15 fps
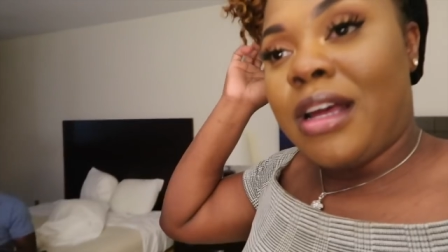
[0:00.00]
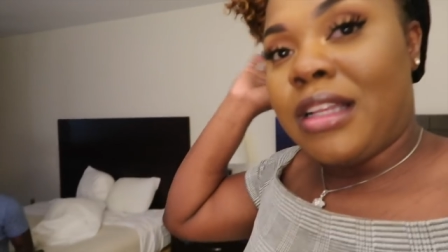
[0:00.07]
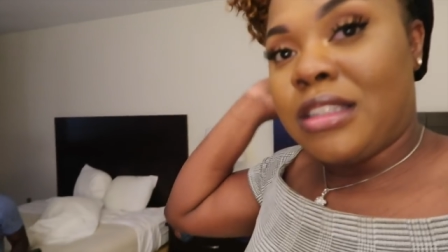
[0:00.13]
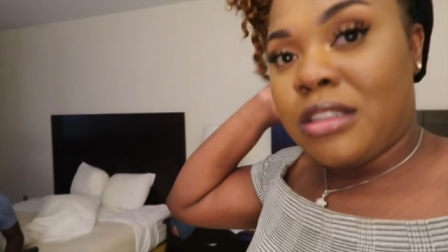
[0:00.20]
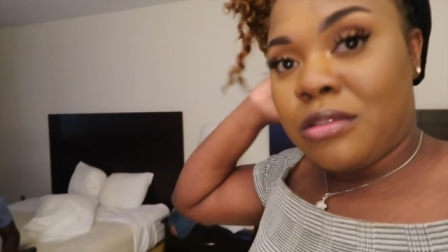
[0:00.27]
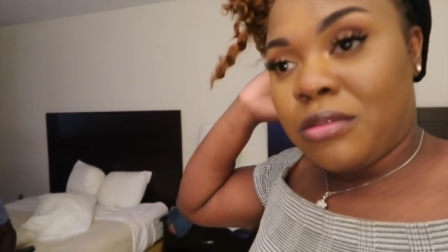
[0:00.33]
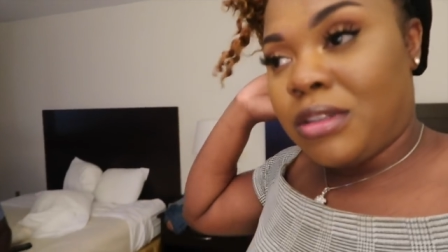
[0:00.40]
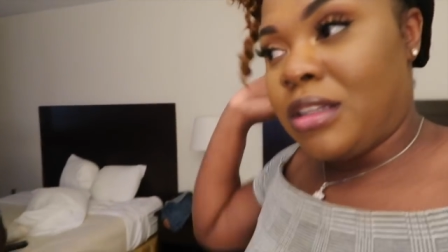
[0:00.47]
I
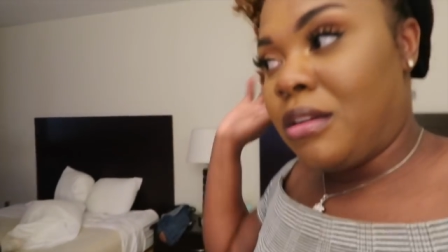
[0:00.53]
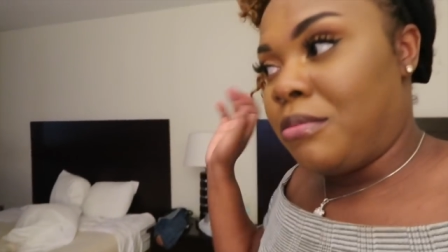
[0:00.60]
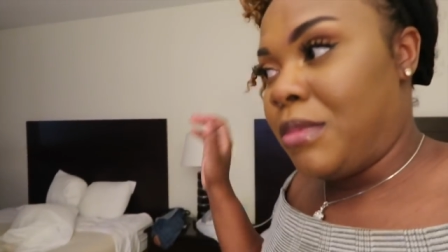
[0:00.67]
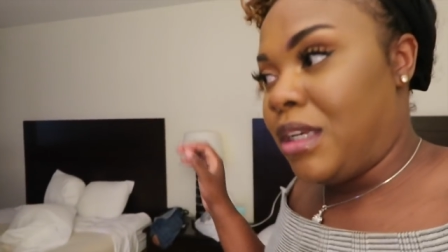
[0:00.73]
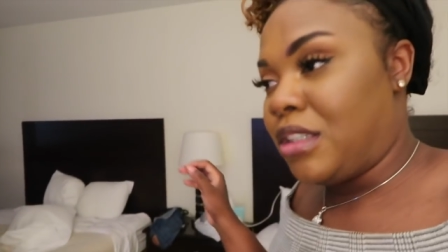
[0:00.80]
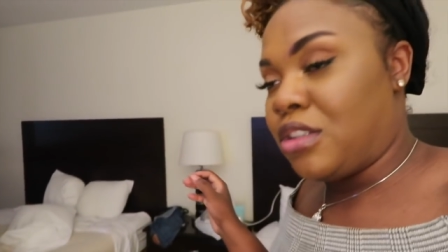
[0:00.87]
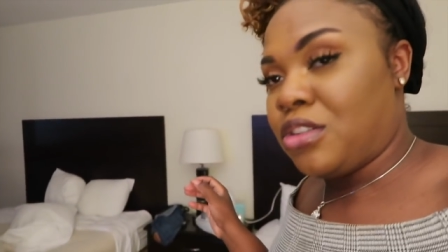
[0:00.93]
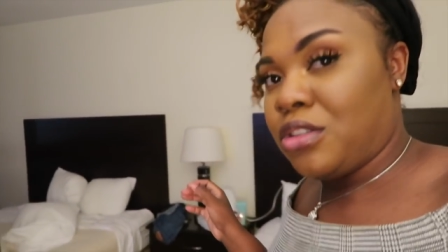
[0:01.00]
just wanted to
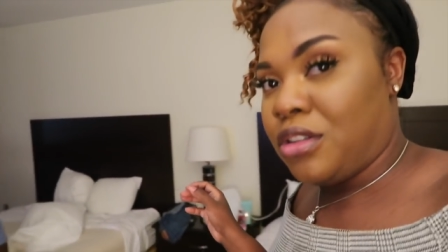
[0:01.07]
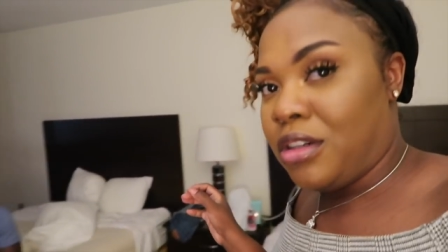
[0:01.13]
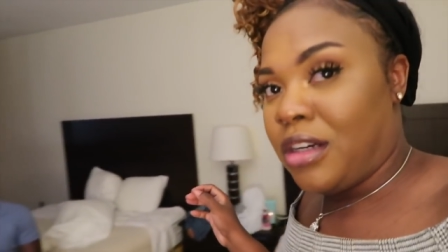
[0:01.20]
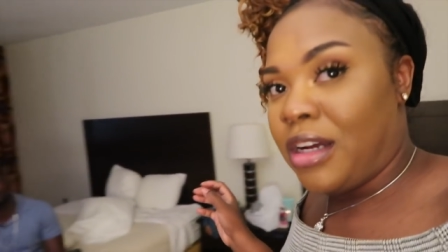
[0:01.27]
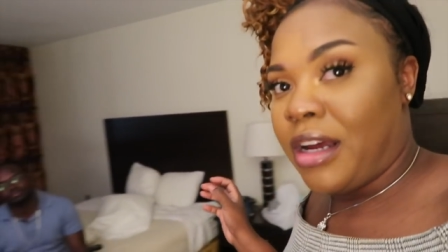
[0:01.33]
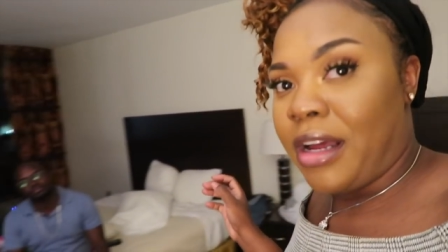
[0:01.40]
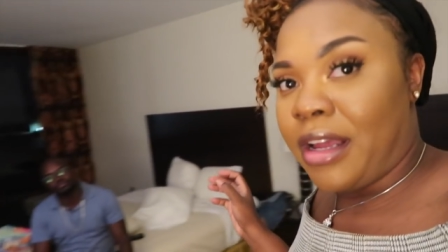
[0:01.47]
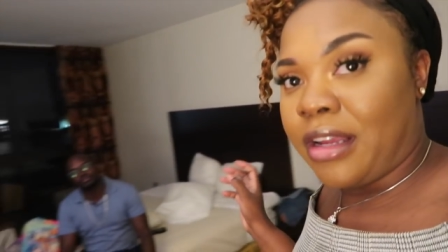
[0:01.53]
make
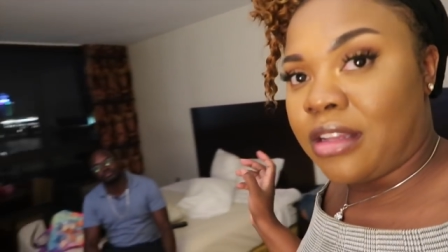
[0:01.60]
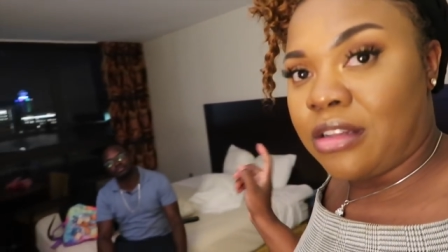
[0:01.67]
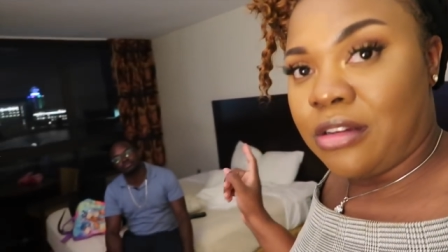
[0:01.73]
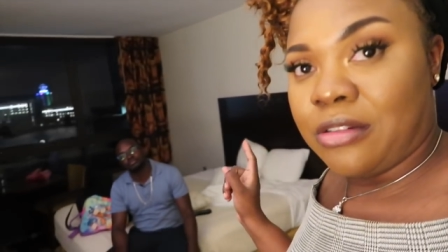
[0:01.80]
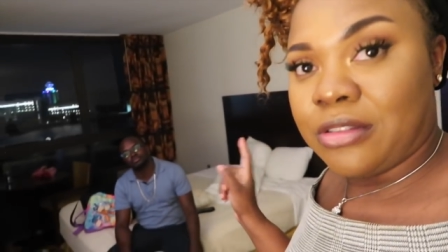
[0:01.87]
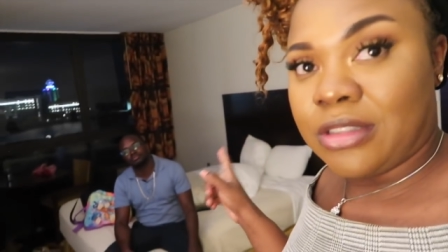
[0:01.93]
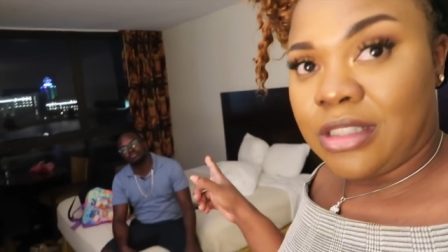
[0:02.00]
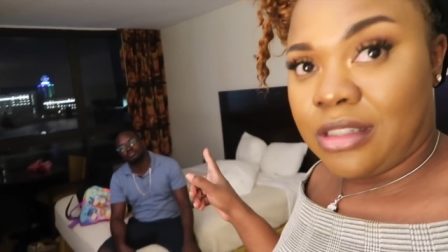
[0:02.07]
sure I
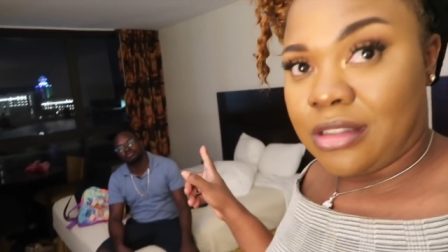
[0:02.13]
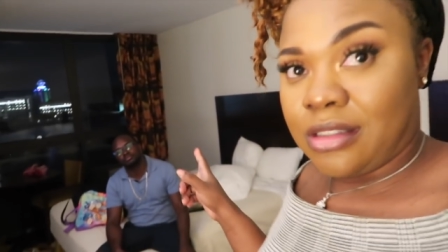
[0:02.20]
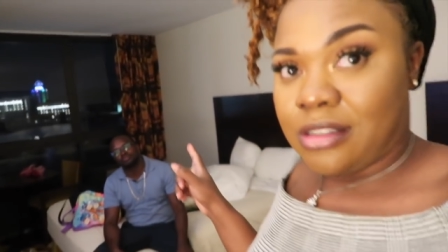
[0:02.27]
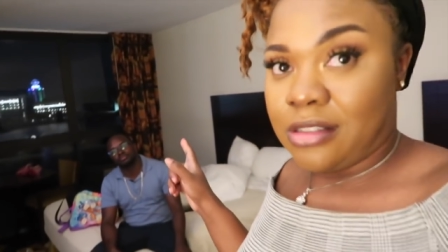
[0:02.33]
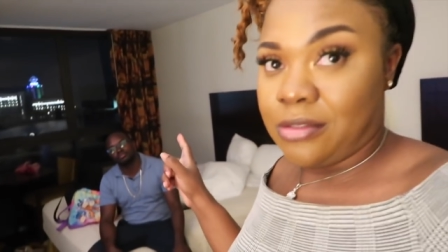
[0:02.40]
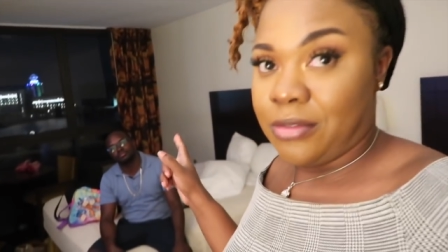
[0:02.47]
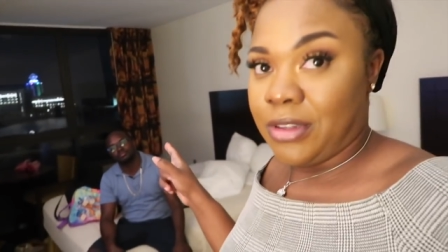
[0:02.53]
close out this